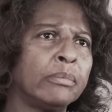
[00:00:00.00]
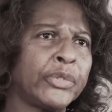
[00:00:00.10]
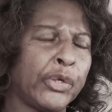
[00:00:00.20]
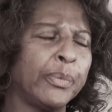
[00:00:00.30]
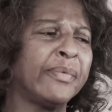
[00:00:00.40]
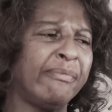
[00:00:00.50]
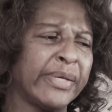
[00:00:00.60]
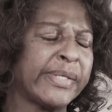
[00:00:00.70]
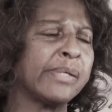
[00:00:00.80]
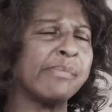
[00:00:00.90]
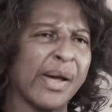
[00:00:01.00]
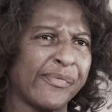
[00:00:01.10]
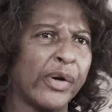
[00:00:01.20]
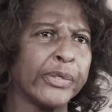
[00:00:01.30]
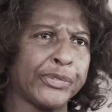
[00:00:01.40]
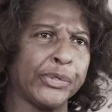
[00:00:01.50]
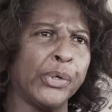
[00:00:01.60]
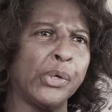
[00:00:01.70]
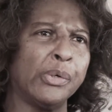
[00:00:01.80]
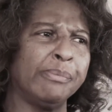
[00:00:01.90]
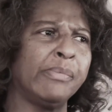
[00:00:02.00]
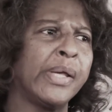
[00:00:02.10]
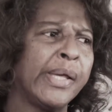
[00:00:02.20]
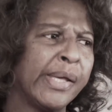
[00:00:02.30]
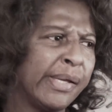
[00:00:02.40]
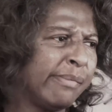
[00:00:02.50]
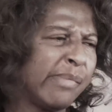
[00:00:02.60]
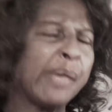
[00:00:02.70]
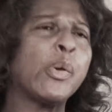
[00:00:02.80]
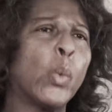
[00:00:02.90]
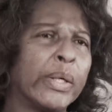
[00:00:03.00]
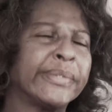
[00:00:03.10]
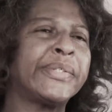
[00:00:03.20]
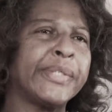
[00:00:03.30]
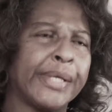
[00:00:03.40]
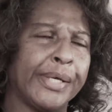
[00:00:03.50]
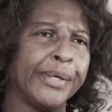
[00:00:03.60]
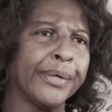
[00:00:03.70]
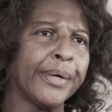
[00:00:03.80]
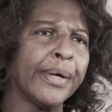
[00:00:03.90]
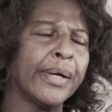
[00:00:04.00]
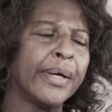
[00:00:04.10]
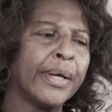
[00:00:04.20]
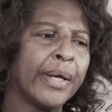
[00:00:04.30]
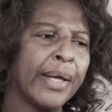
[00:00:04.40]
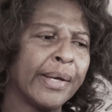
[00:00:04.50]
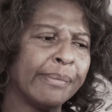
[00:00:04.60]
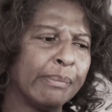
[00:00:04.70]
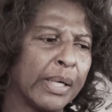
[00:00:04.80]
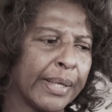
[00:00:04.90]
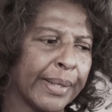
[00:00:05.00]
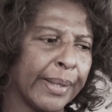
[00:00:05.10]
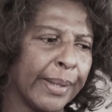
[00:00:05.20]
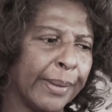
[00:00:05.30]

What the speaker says: She would visit my foster home maybe once a year, but